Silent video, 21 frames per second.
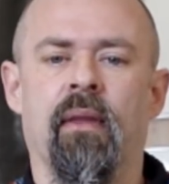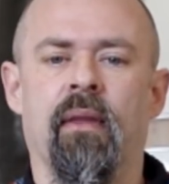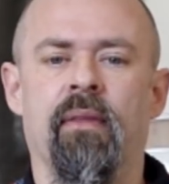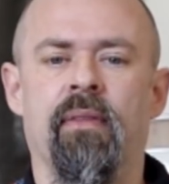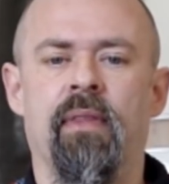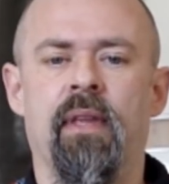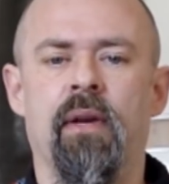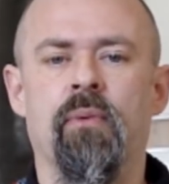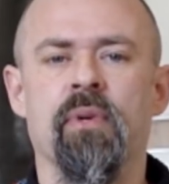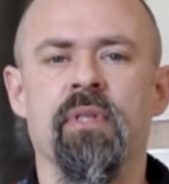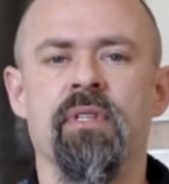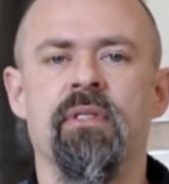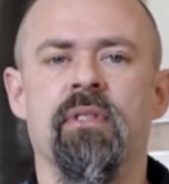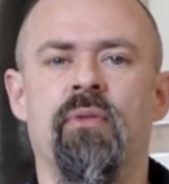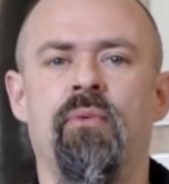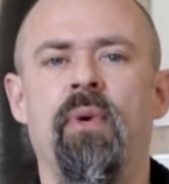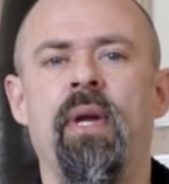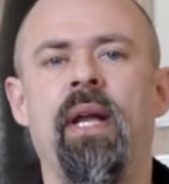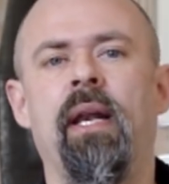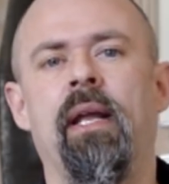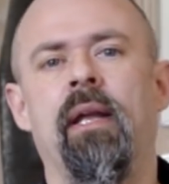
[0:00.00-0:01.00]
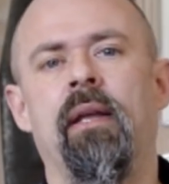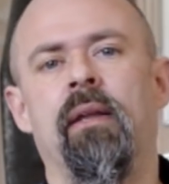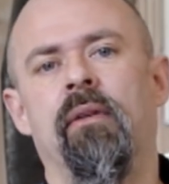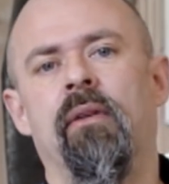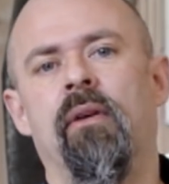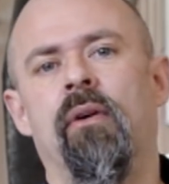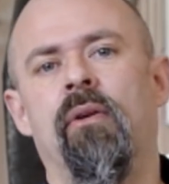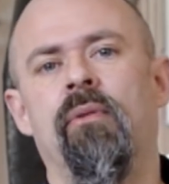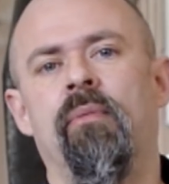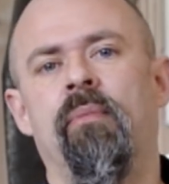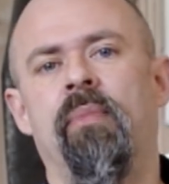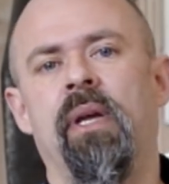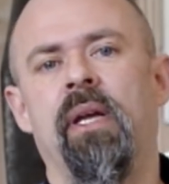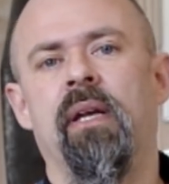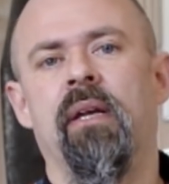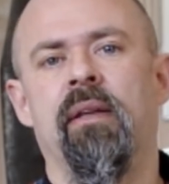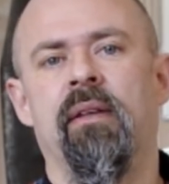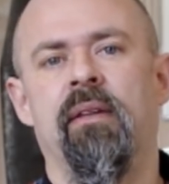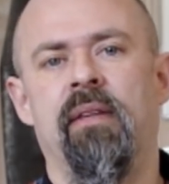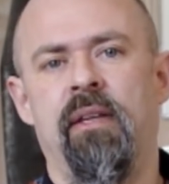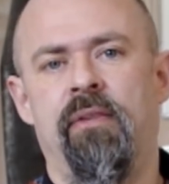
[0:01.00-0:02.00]
there was really no
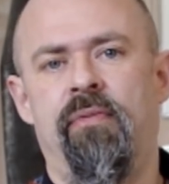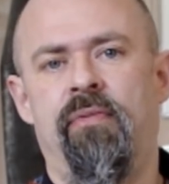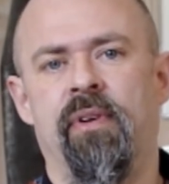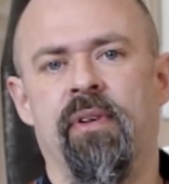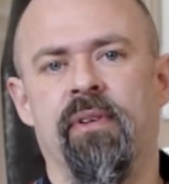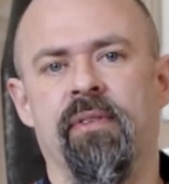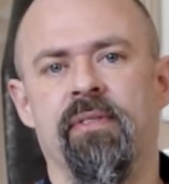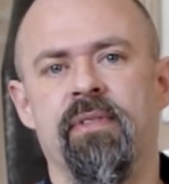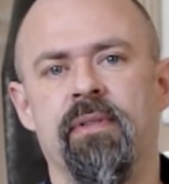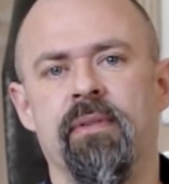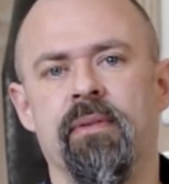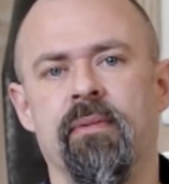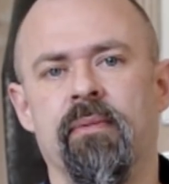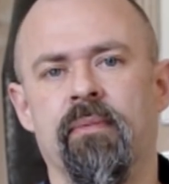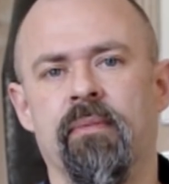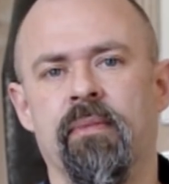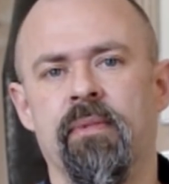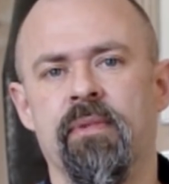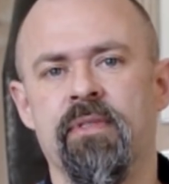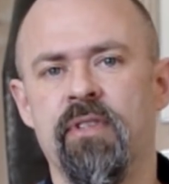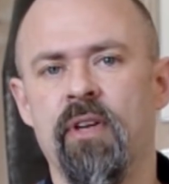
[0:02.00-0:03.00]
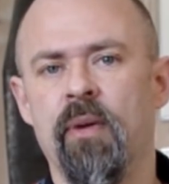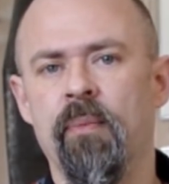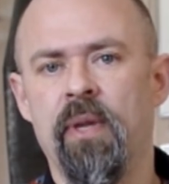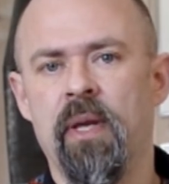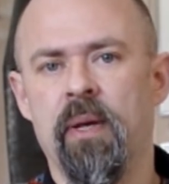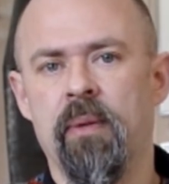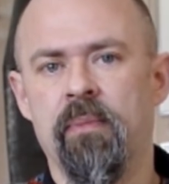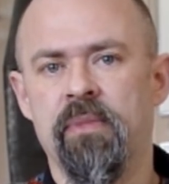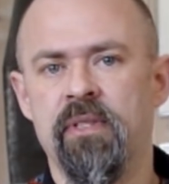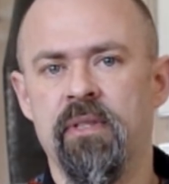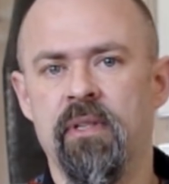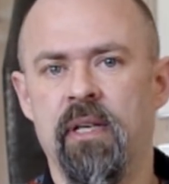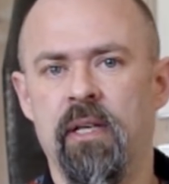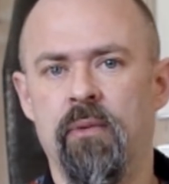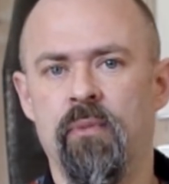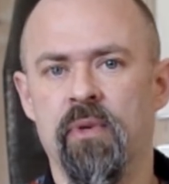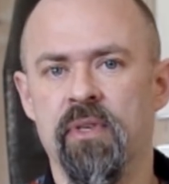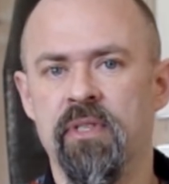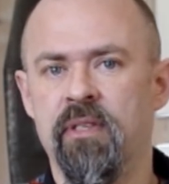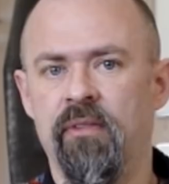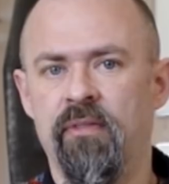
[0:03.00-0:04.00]
big difference. Sometimes
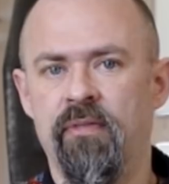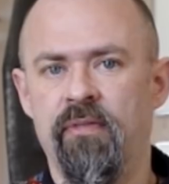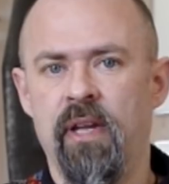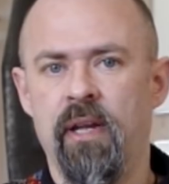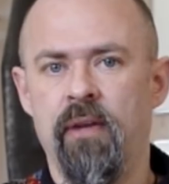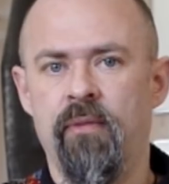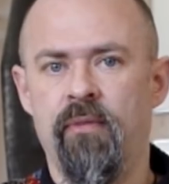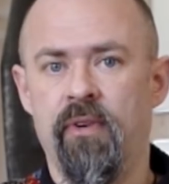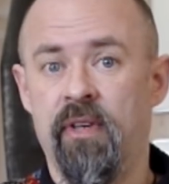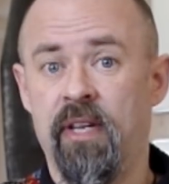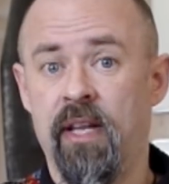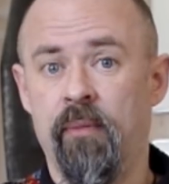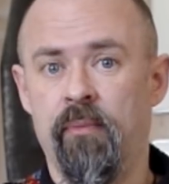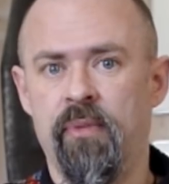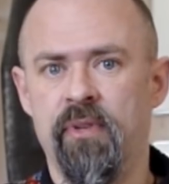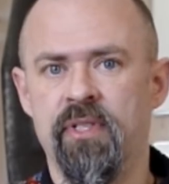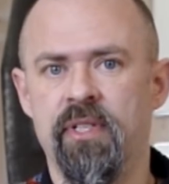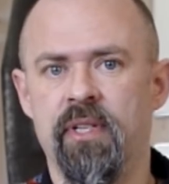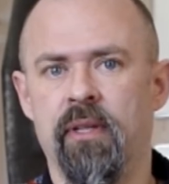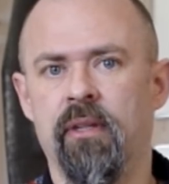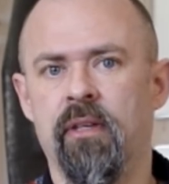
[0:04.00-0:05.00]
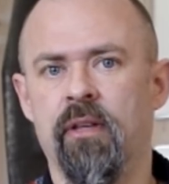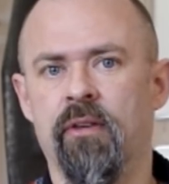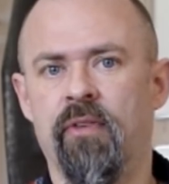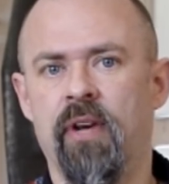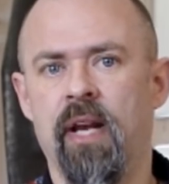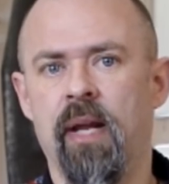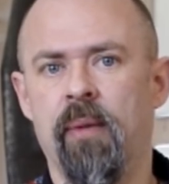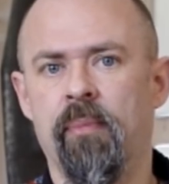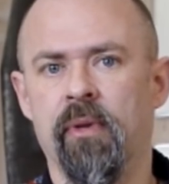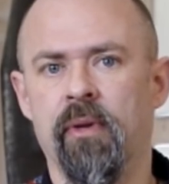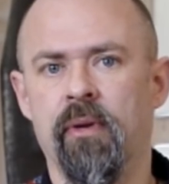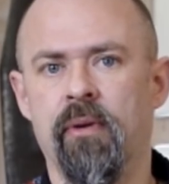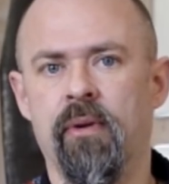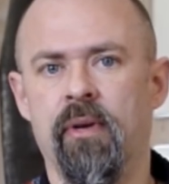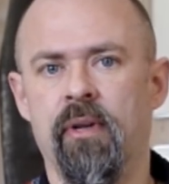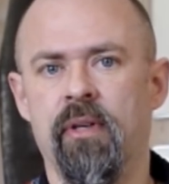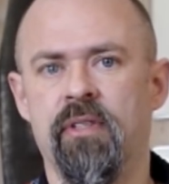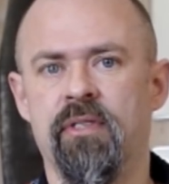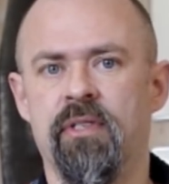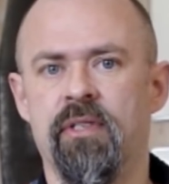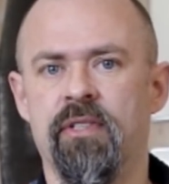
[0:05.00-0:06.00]
it was in favor 10% of Clapton
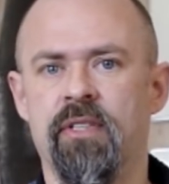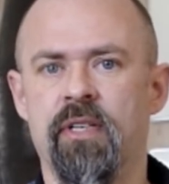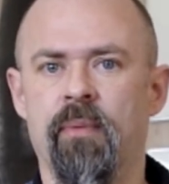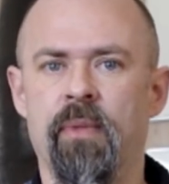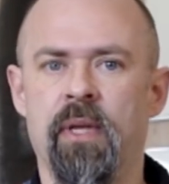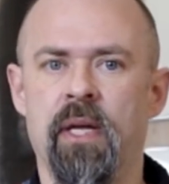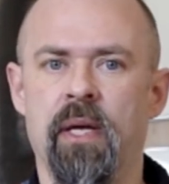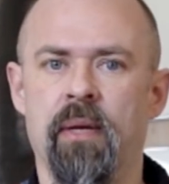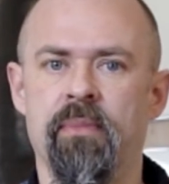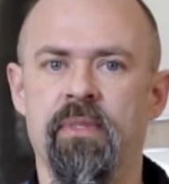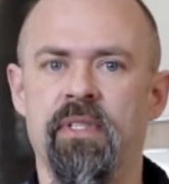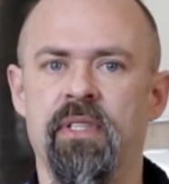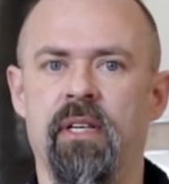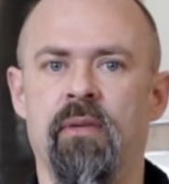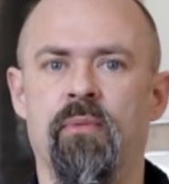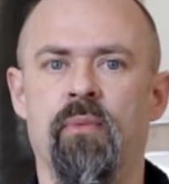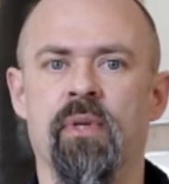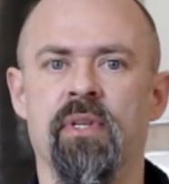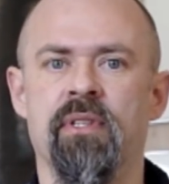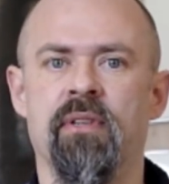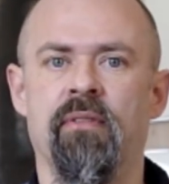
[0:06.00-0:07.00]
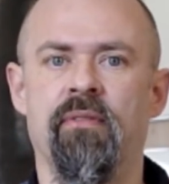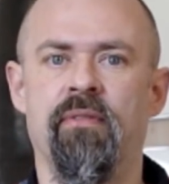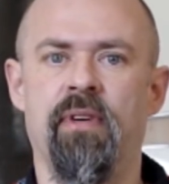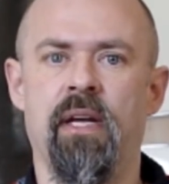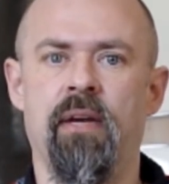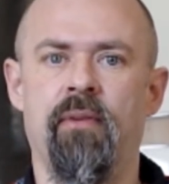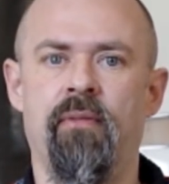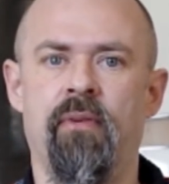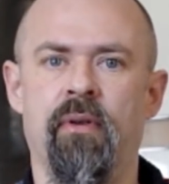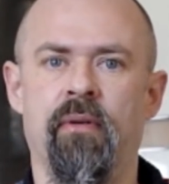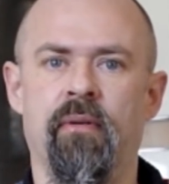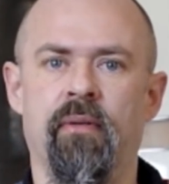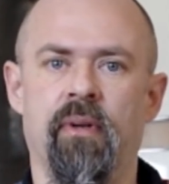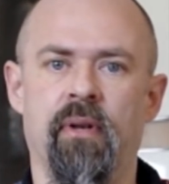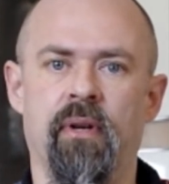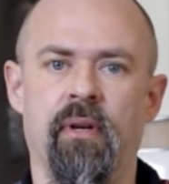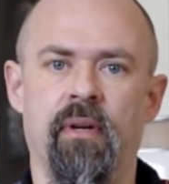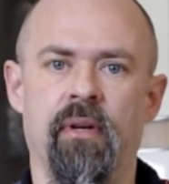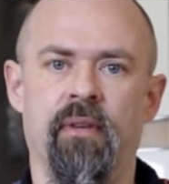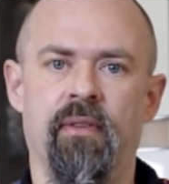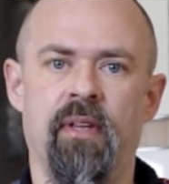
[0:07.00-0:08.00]
coils, sometimes it was in favor
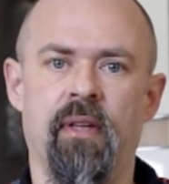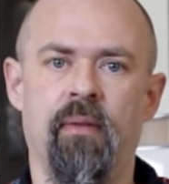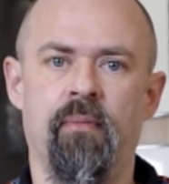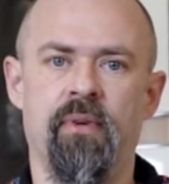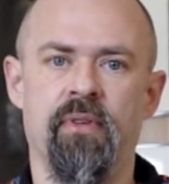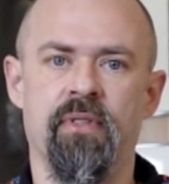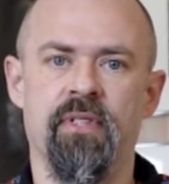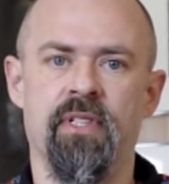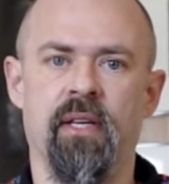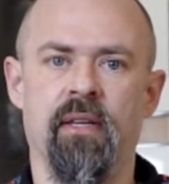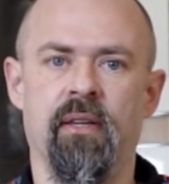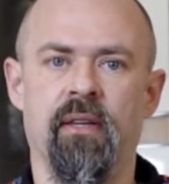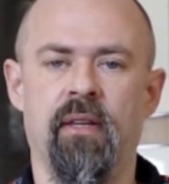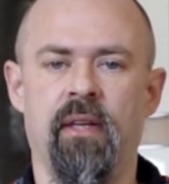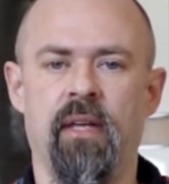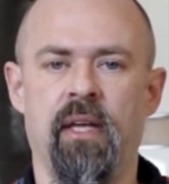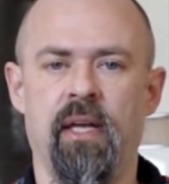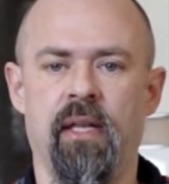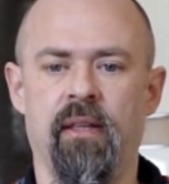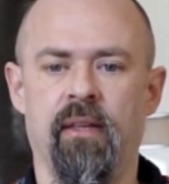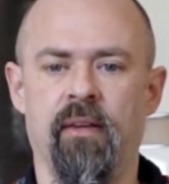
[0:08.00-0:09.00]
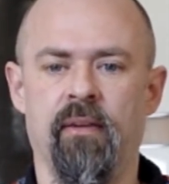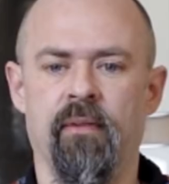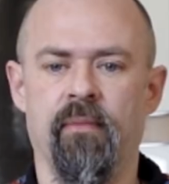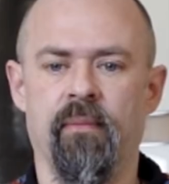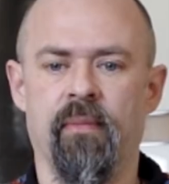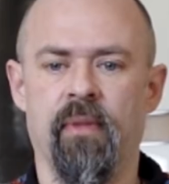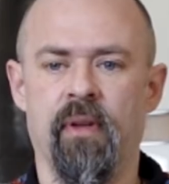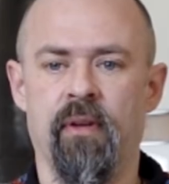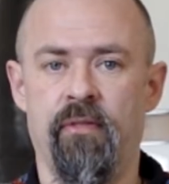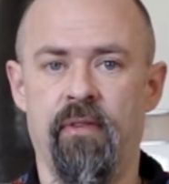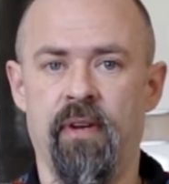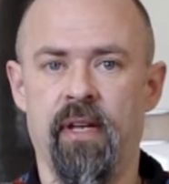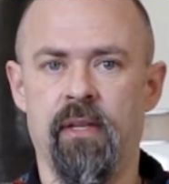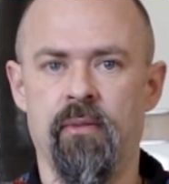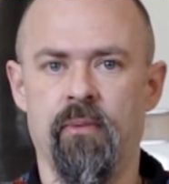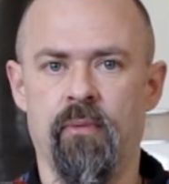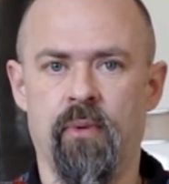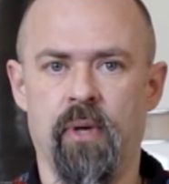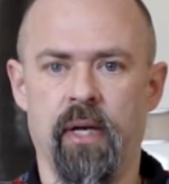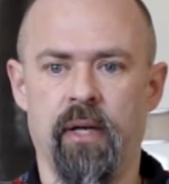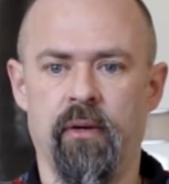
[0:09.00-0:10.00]
10% in flat
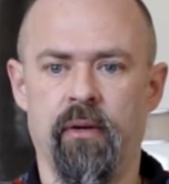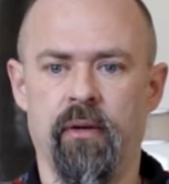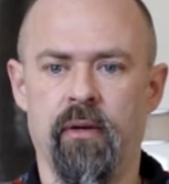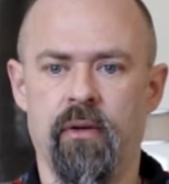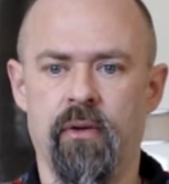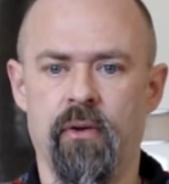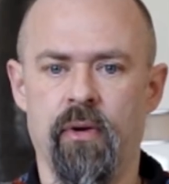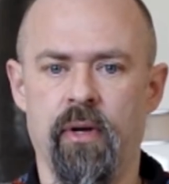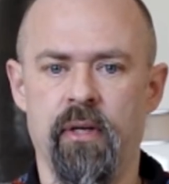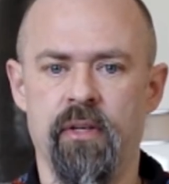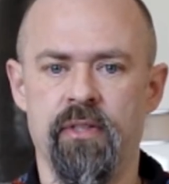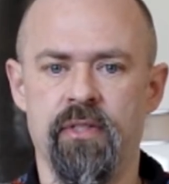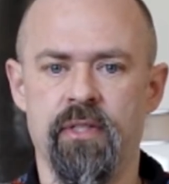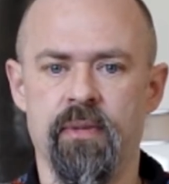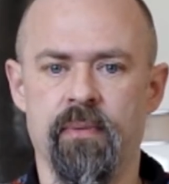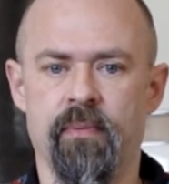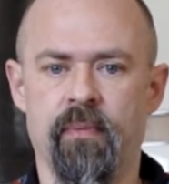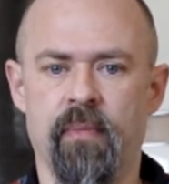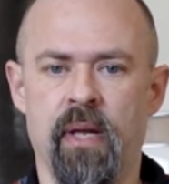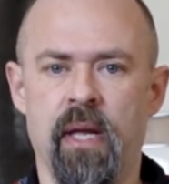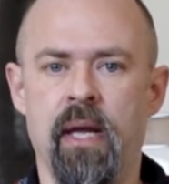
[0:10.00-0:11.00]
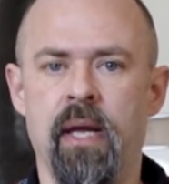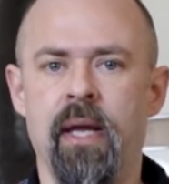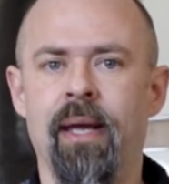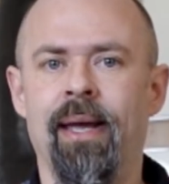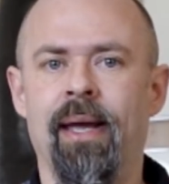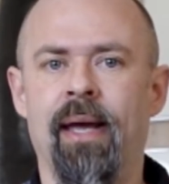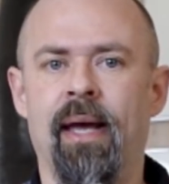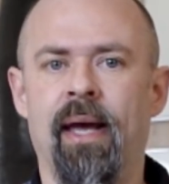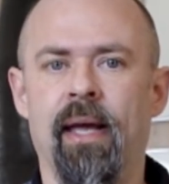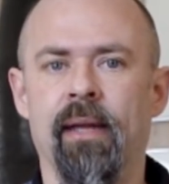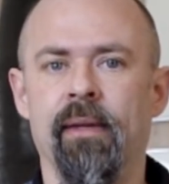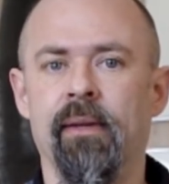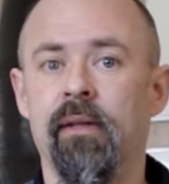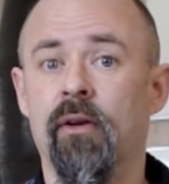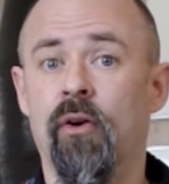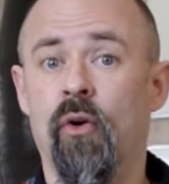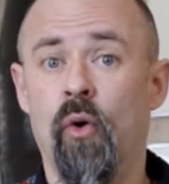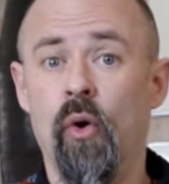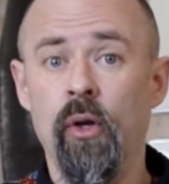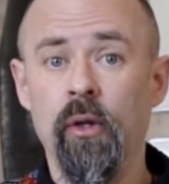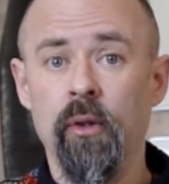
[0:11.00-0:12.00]
wire coils, and
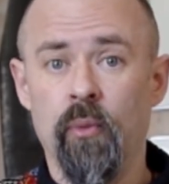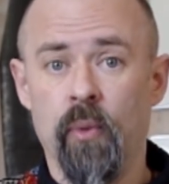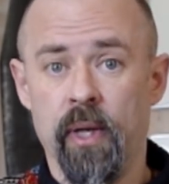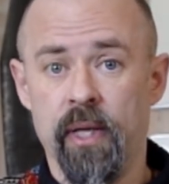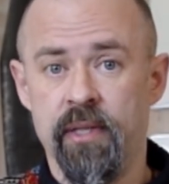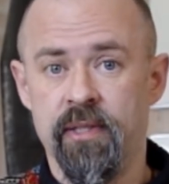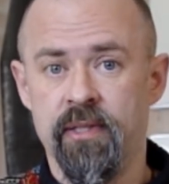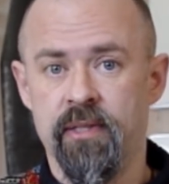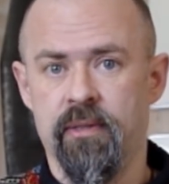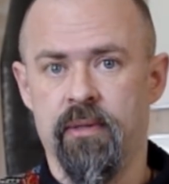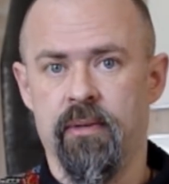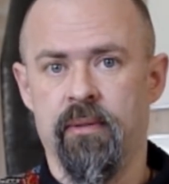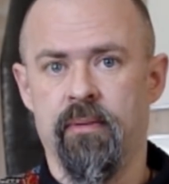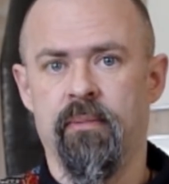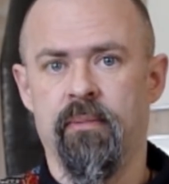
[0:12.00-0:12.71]
always,